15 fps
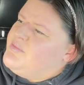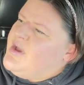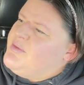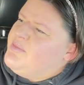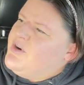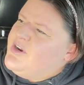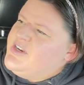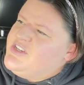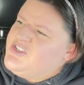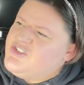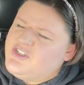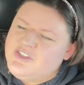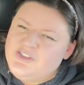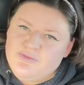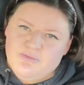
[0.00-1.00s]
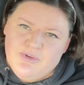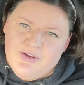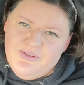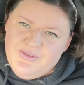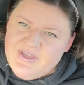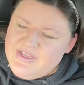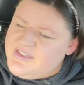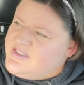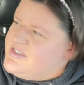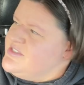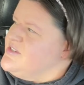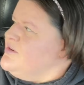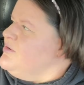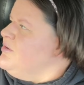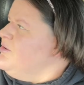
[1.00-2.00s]
my body's just ruined,
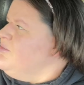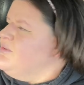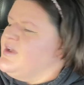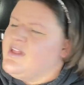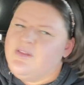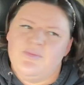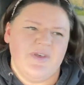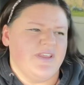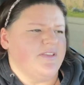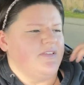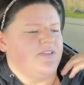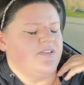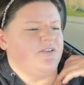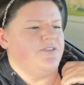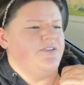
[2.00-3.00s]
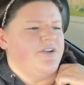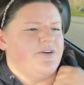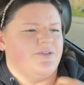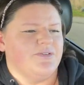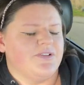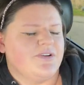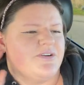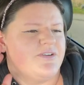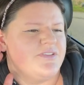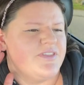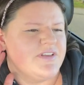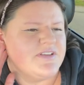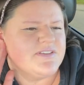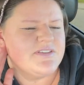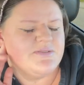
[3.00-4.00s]
so oh well. But th no, there are
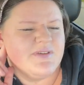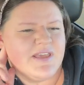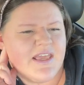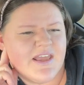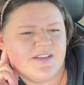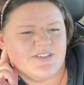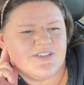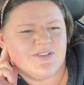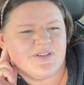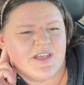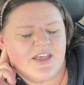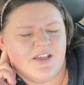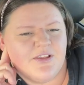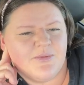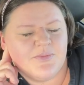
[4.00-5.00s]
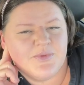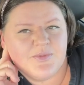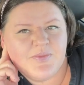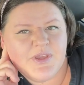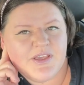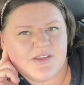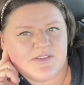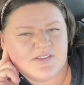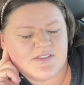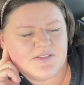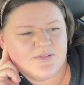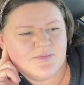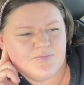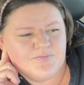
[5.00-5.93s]
things that we can do to help because